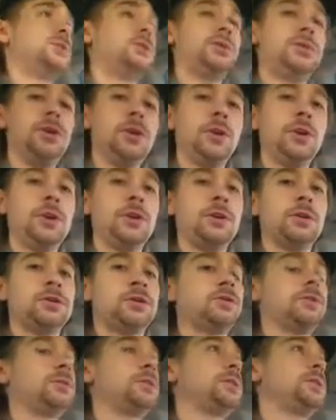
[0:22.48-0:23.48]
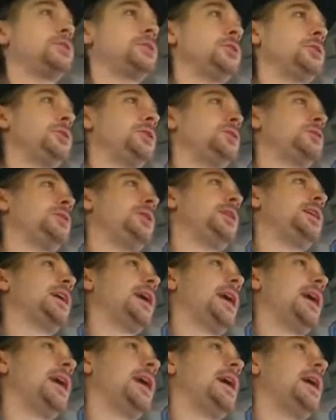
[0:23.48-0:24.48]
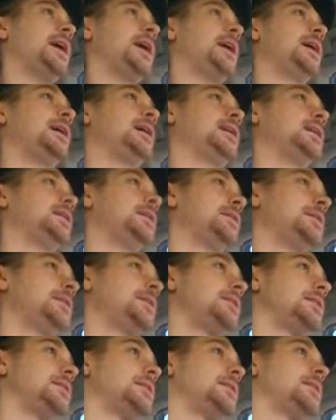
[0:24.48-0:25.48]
Xur. So Xur this week has